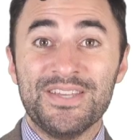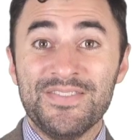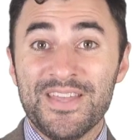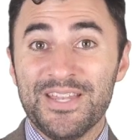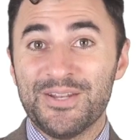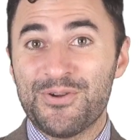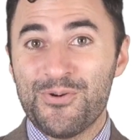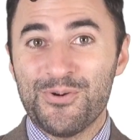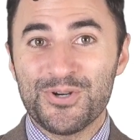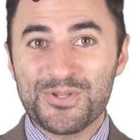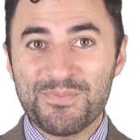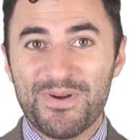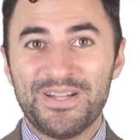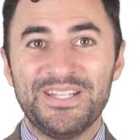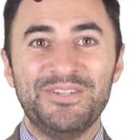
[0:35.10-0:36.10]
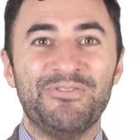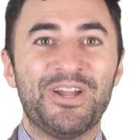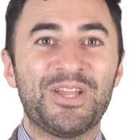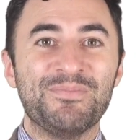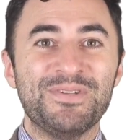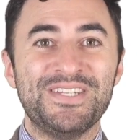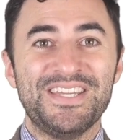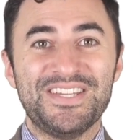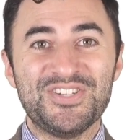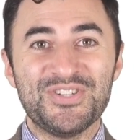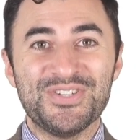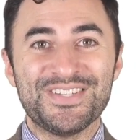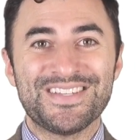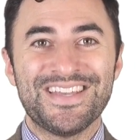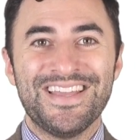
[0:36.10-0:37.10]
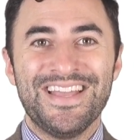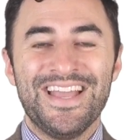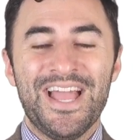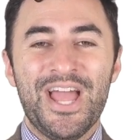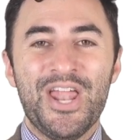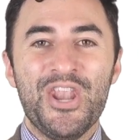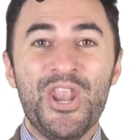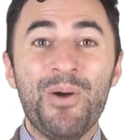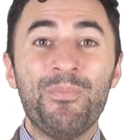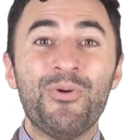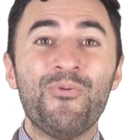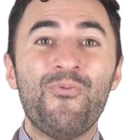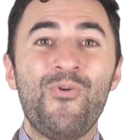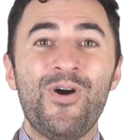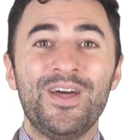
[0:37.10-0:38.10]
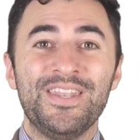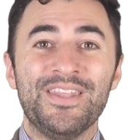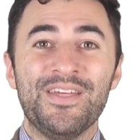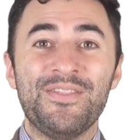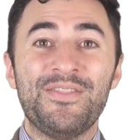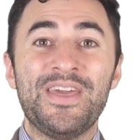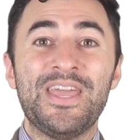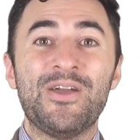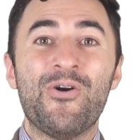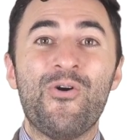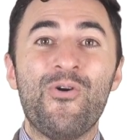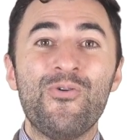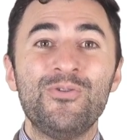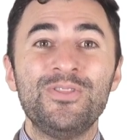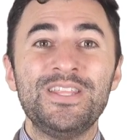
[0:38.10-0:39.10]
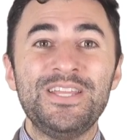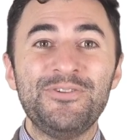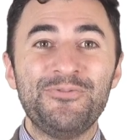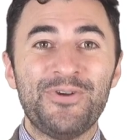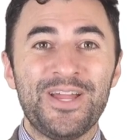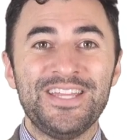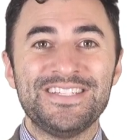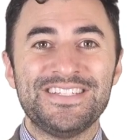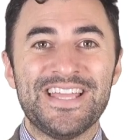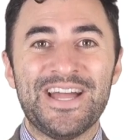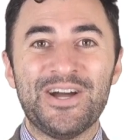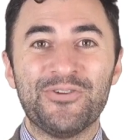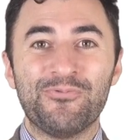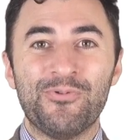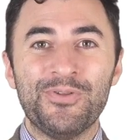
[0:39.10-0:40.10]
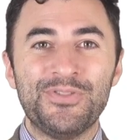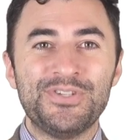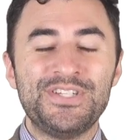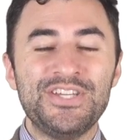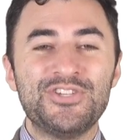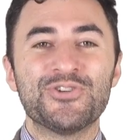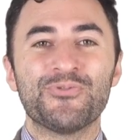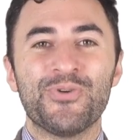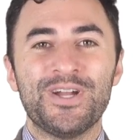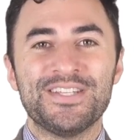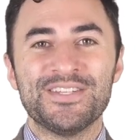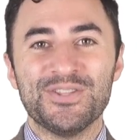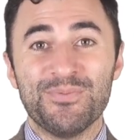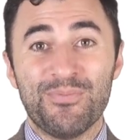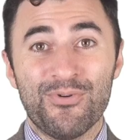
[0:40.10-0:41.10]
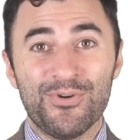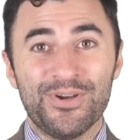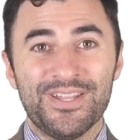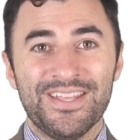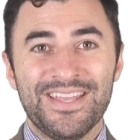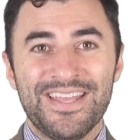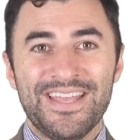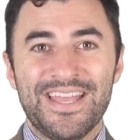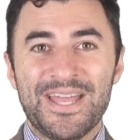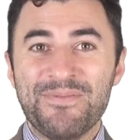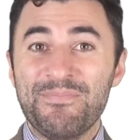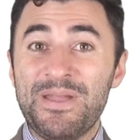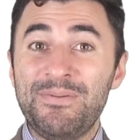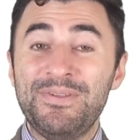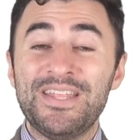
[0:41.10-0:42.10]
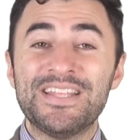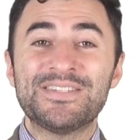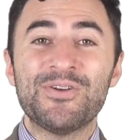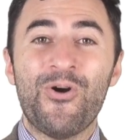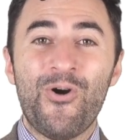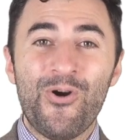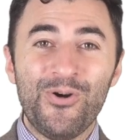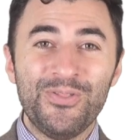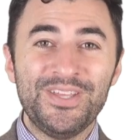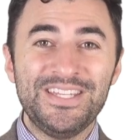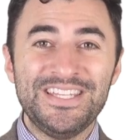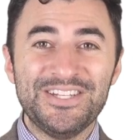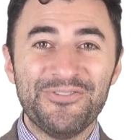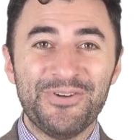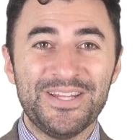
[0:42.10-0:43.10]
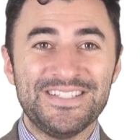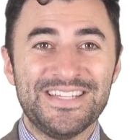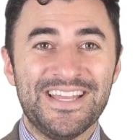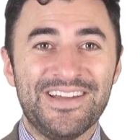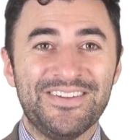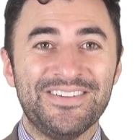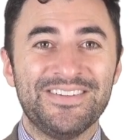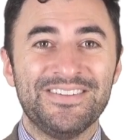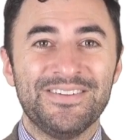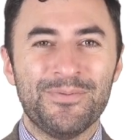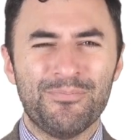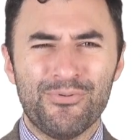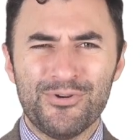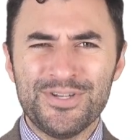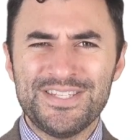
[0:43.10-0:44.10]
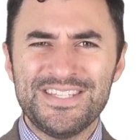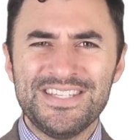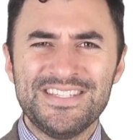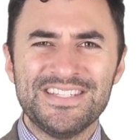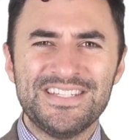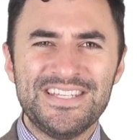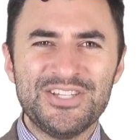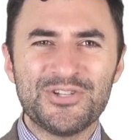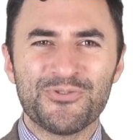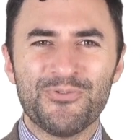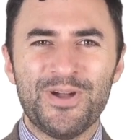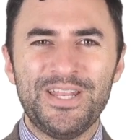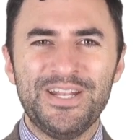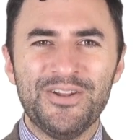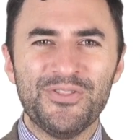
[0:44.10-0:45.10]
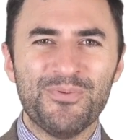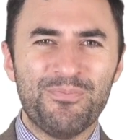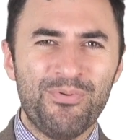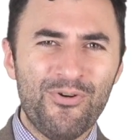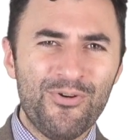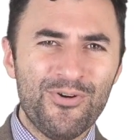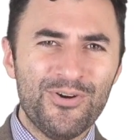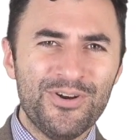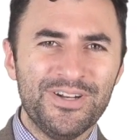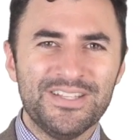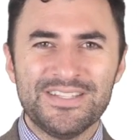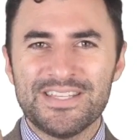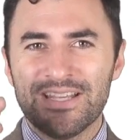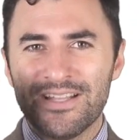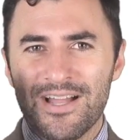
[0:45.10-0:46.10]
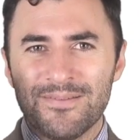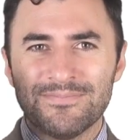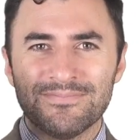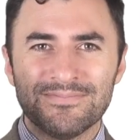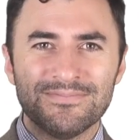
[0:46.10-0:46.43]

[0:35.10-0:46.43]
and then corresponding recommendations. Number one, they only write down what the teacher writes on the board. And maybe that's all they need to write down. The boy sees the teacher writing on the board and he's like, oh,